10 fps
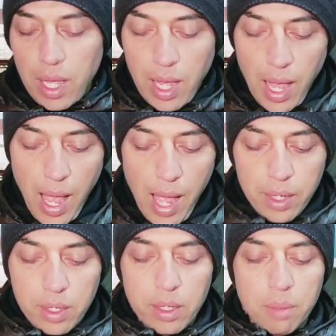
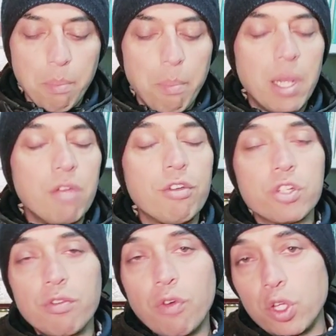and
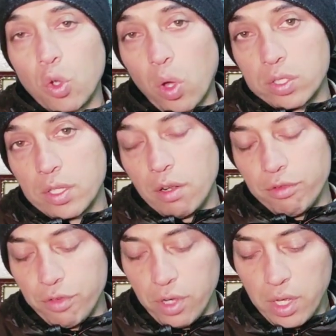beneficial for
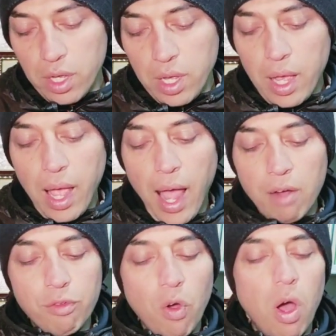yourself
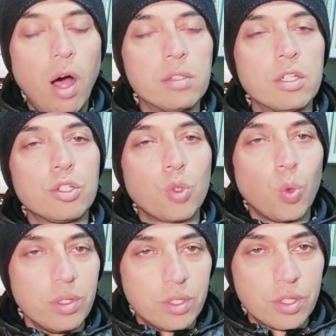and for other
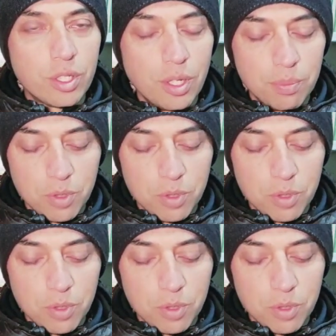souls.